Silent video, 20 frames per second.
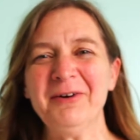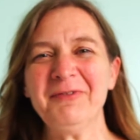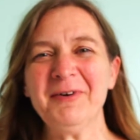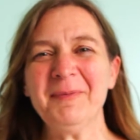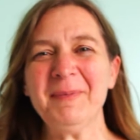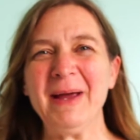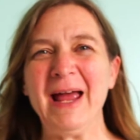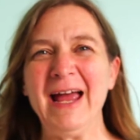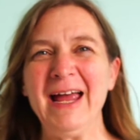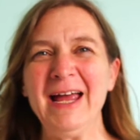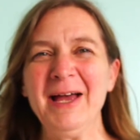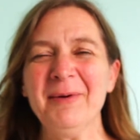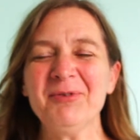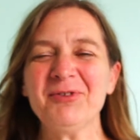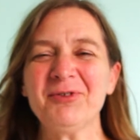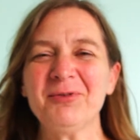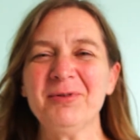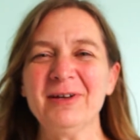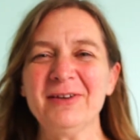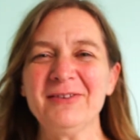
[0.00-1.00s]
from Aunt Em's
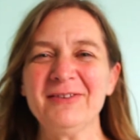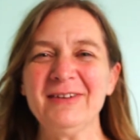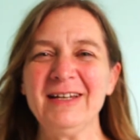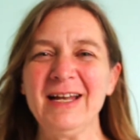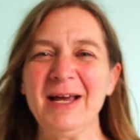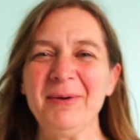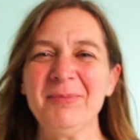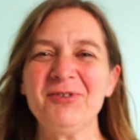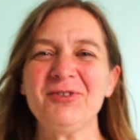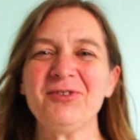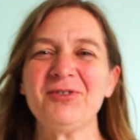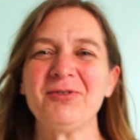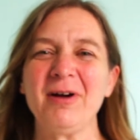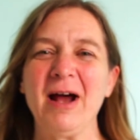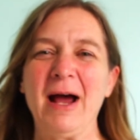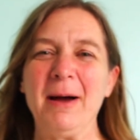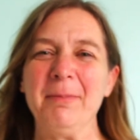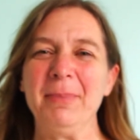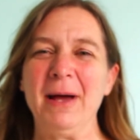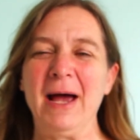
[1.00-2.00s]
Quilts and Em's
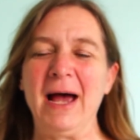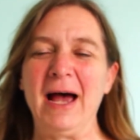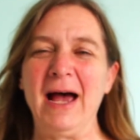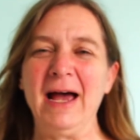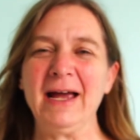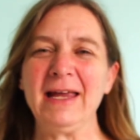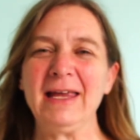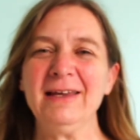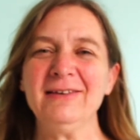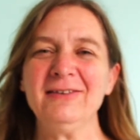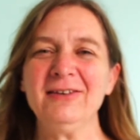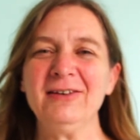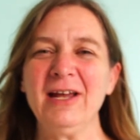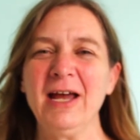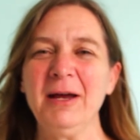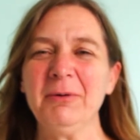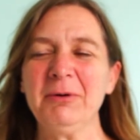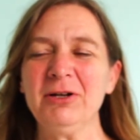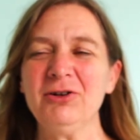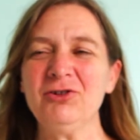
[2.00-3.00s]
Scrap Bag and today
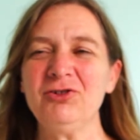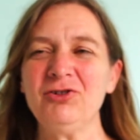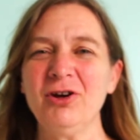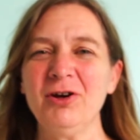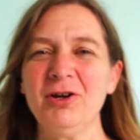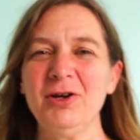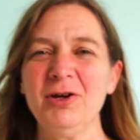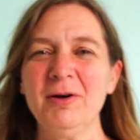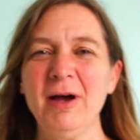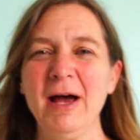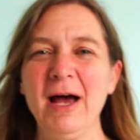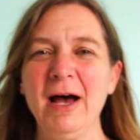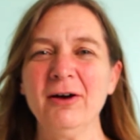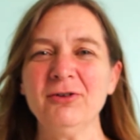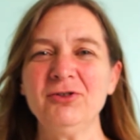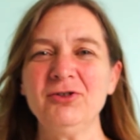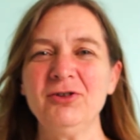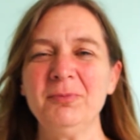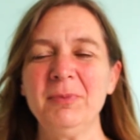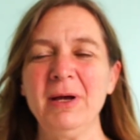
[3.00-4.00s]
I'm going to show you how
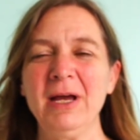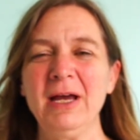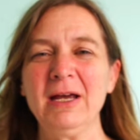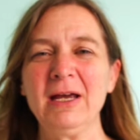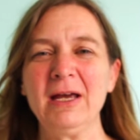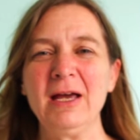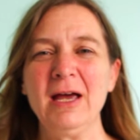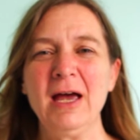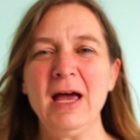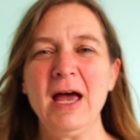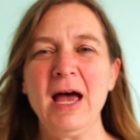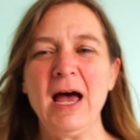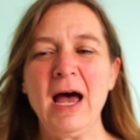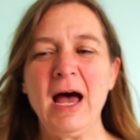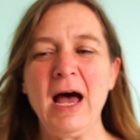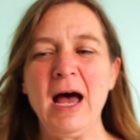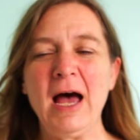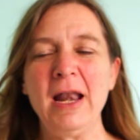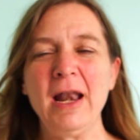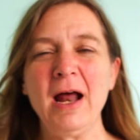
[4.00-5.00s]
to make
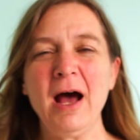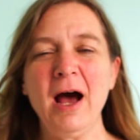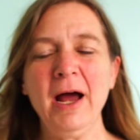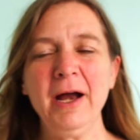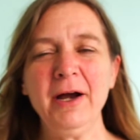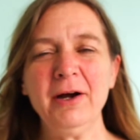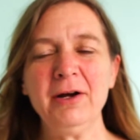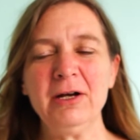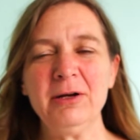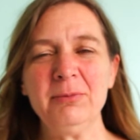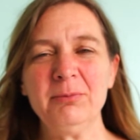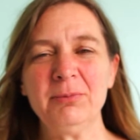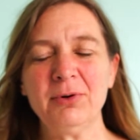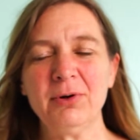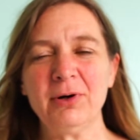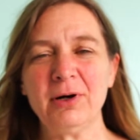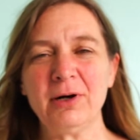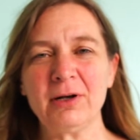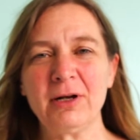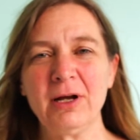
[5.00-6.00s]
an ironing
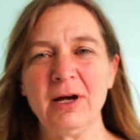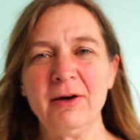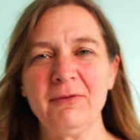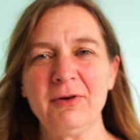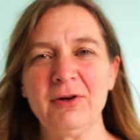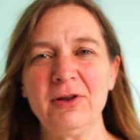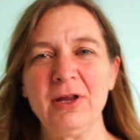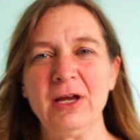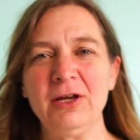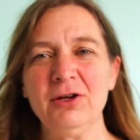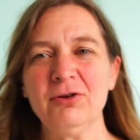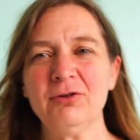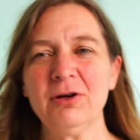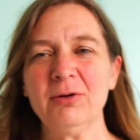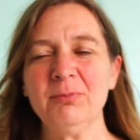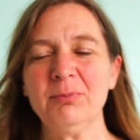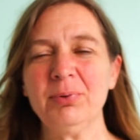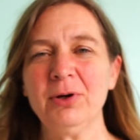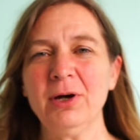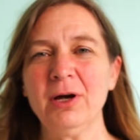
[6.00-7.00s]
board cover that you
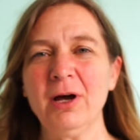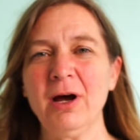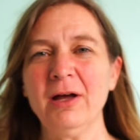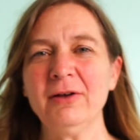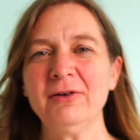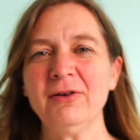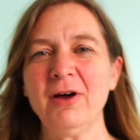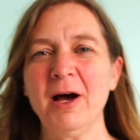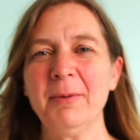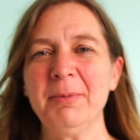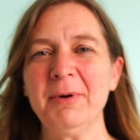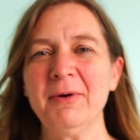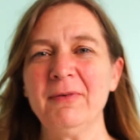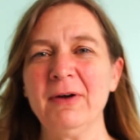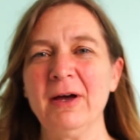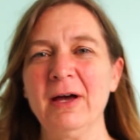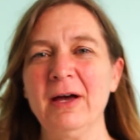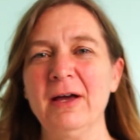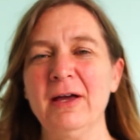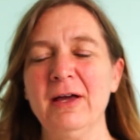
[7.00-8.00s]
can put on top of
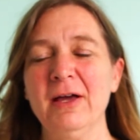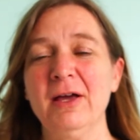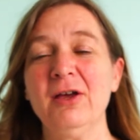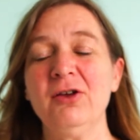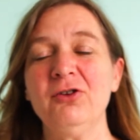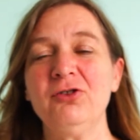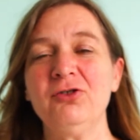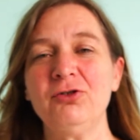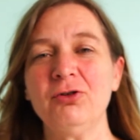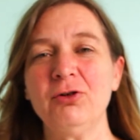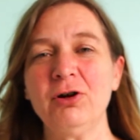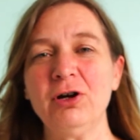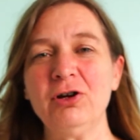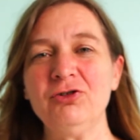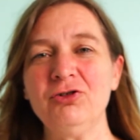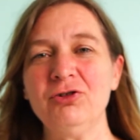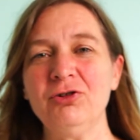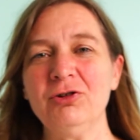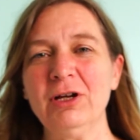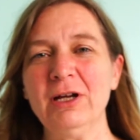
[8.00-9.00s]
a
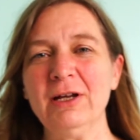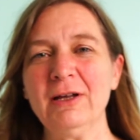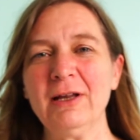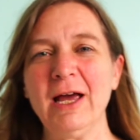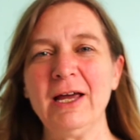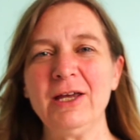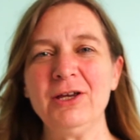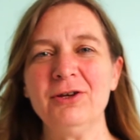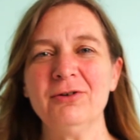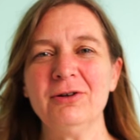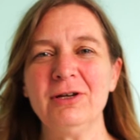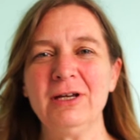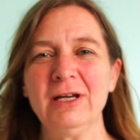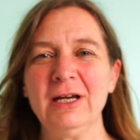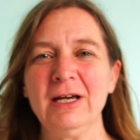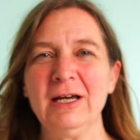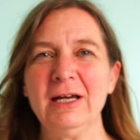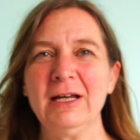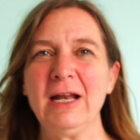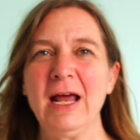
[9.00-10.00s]
storage unit like you
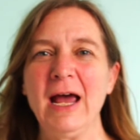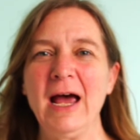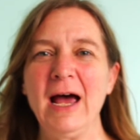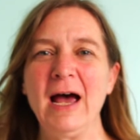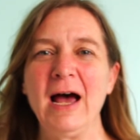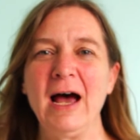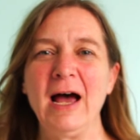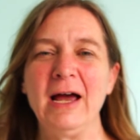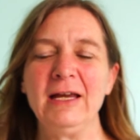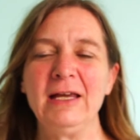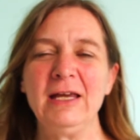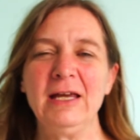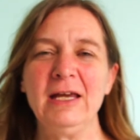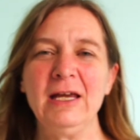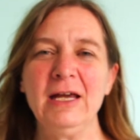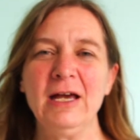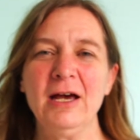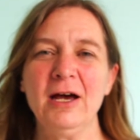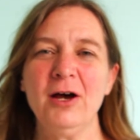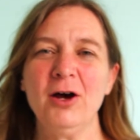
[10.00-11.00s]
get at
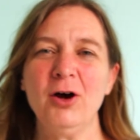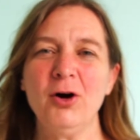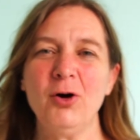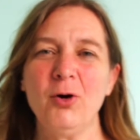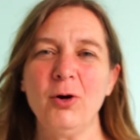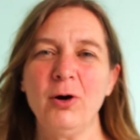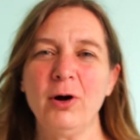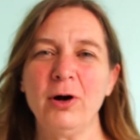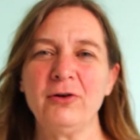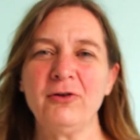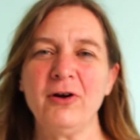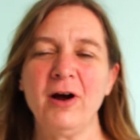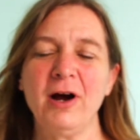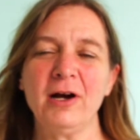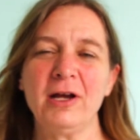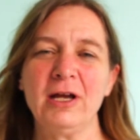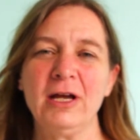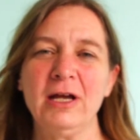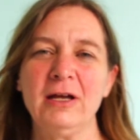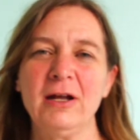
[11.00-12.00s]
Ikea or
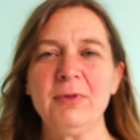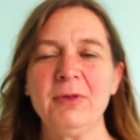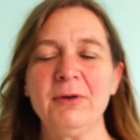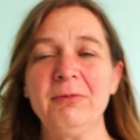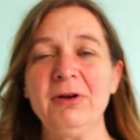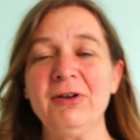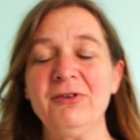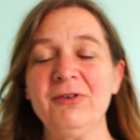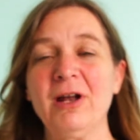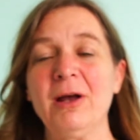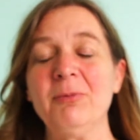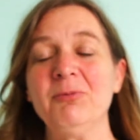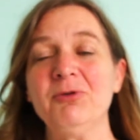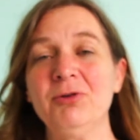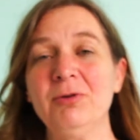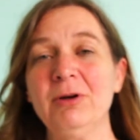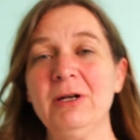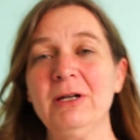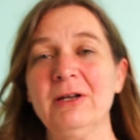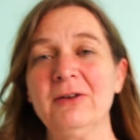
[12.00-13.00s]
Target. The reason I'm
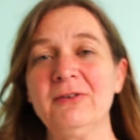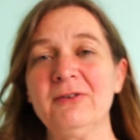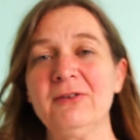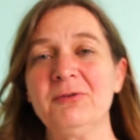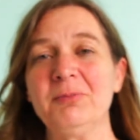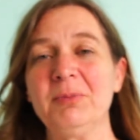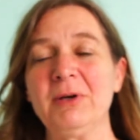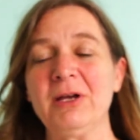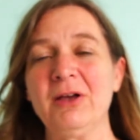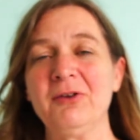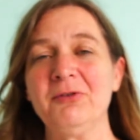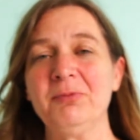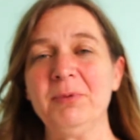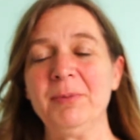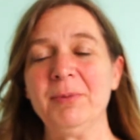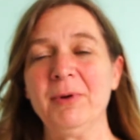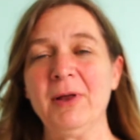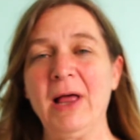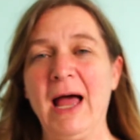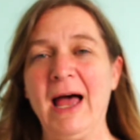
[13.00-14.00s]
doing this is because
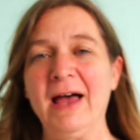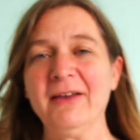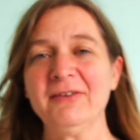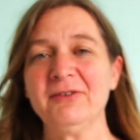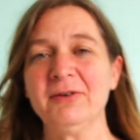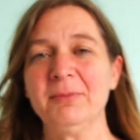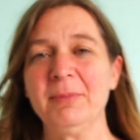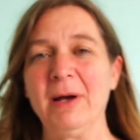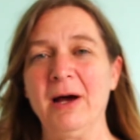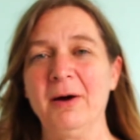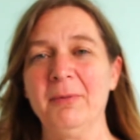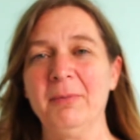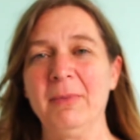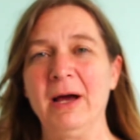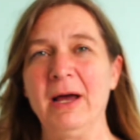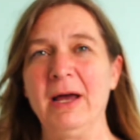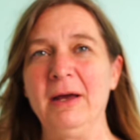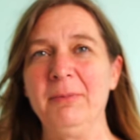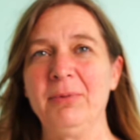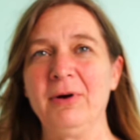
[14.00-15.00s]
people asked about
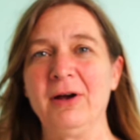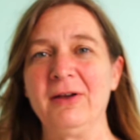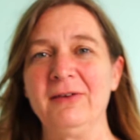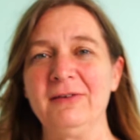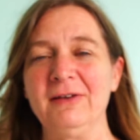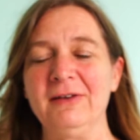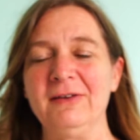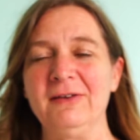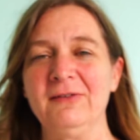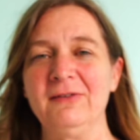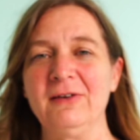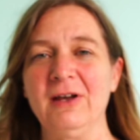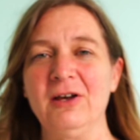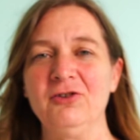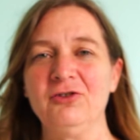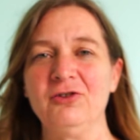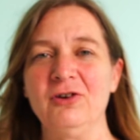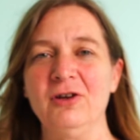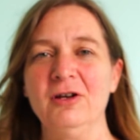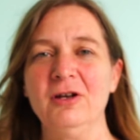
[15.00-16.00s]
my pressing
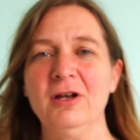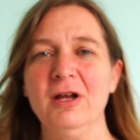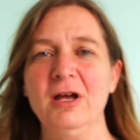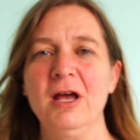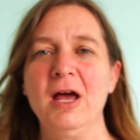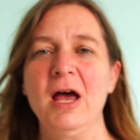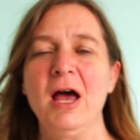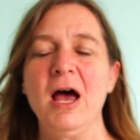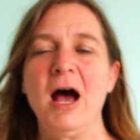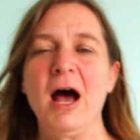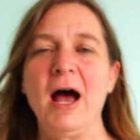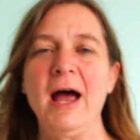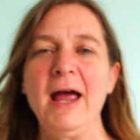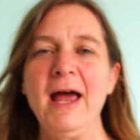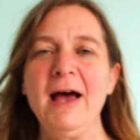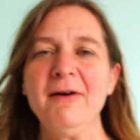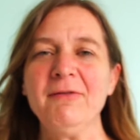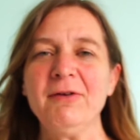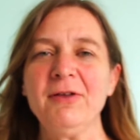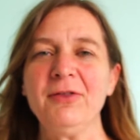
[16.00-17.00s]
station I
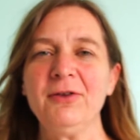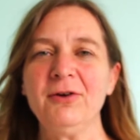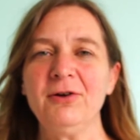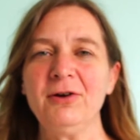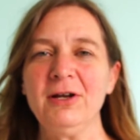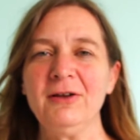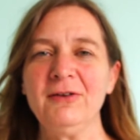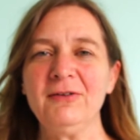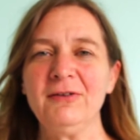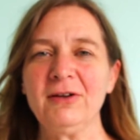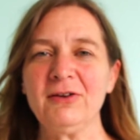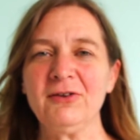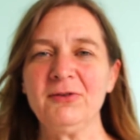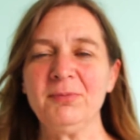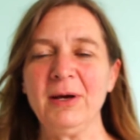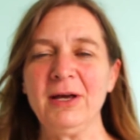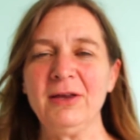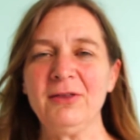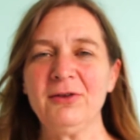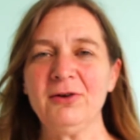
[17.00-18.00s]
have a 36
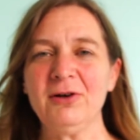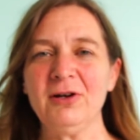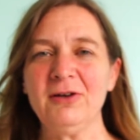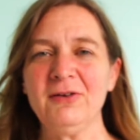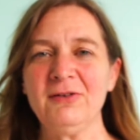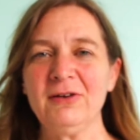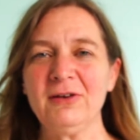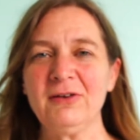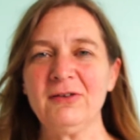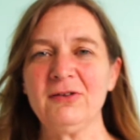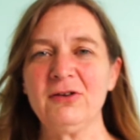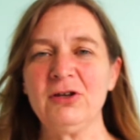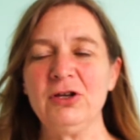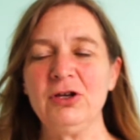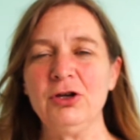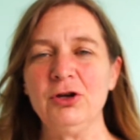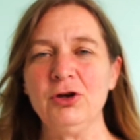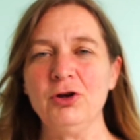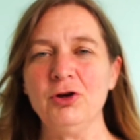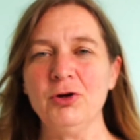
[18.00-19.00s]
by 36
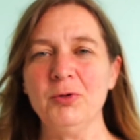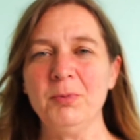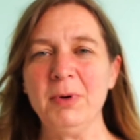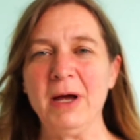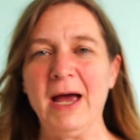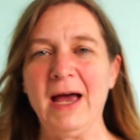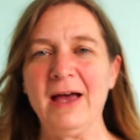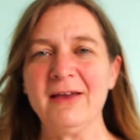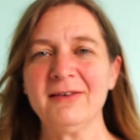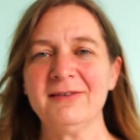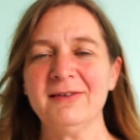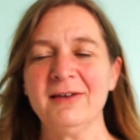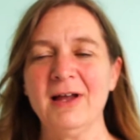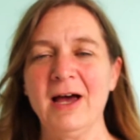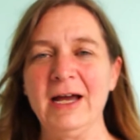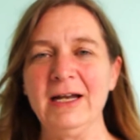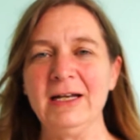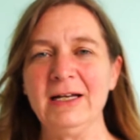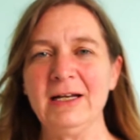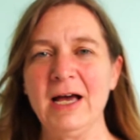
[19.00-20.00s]
cube. It has
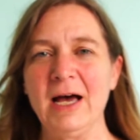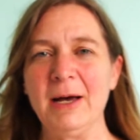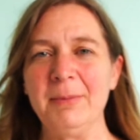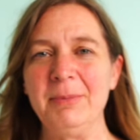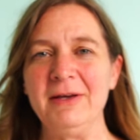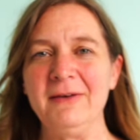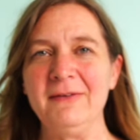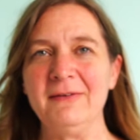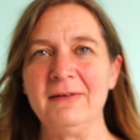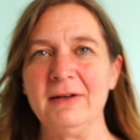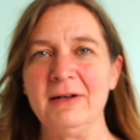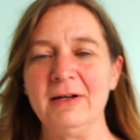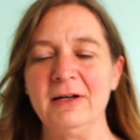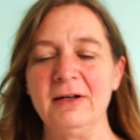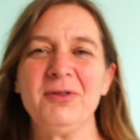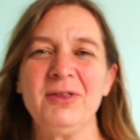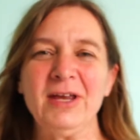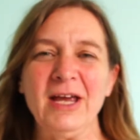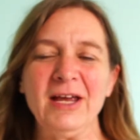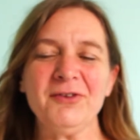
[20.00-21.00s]
nine cubbies in it.
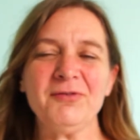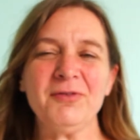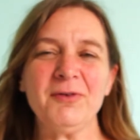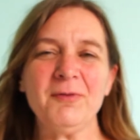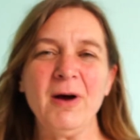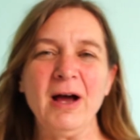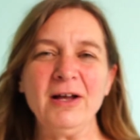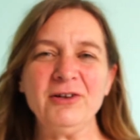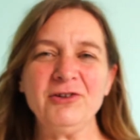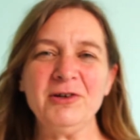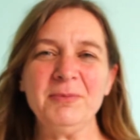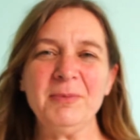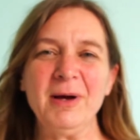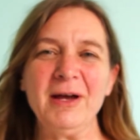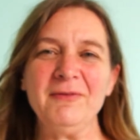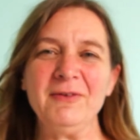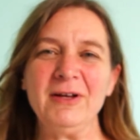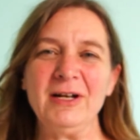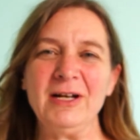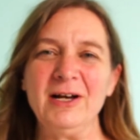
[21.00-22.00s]
Thanks for watching my
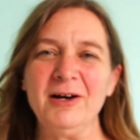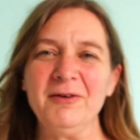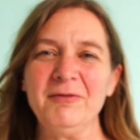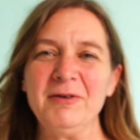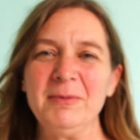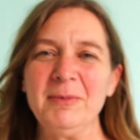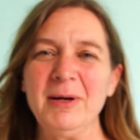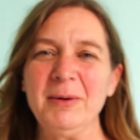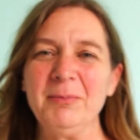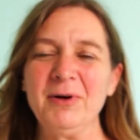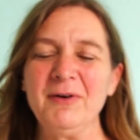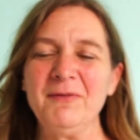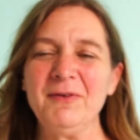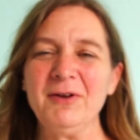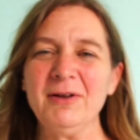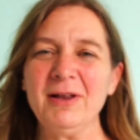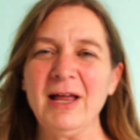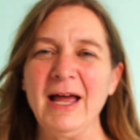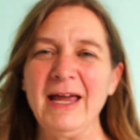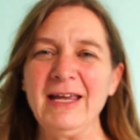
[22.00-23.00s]
video. Remember, if
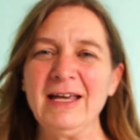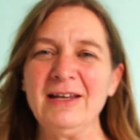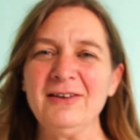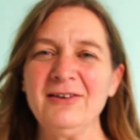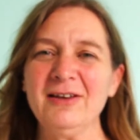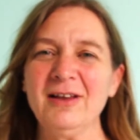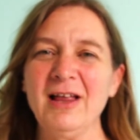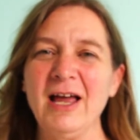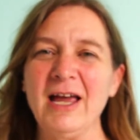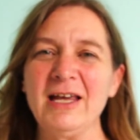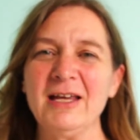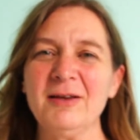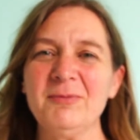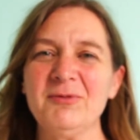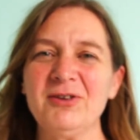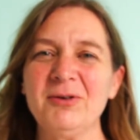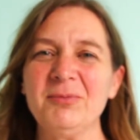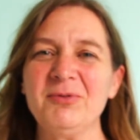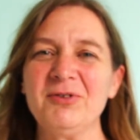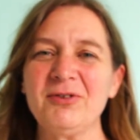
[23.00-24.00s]
you like it, to like and
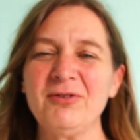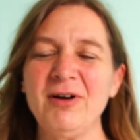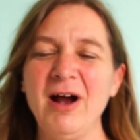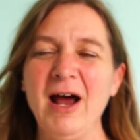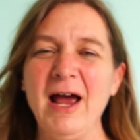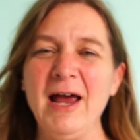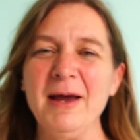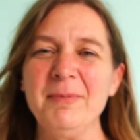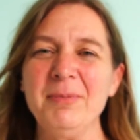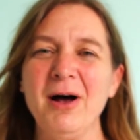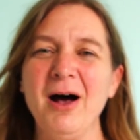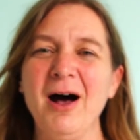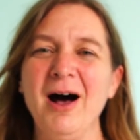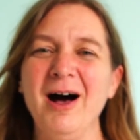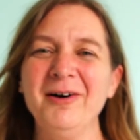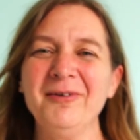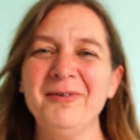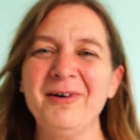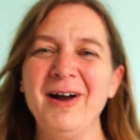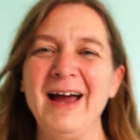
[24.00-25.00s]
subscribe.
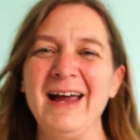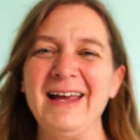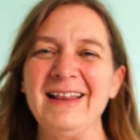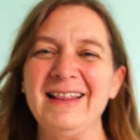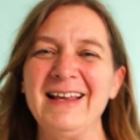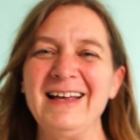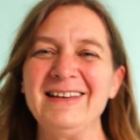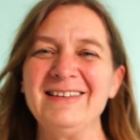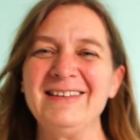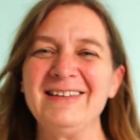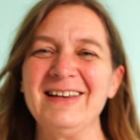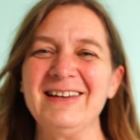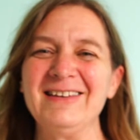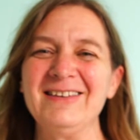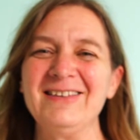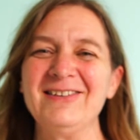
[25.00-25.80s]
All right, let's get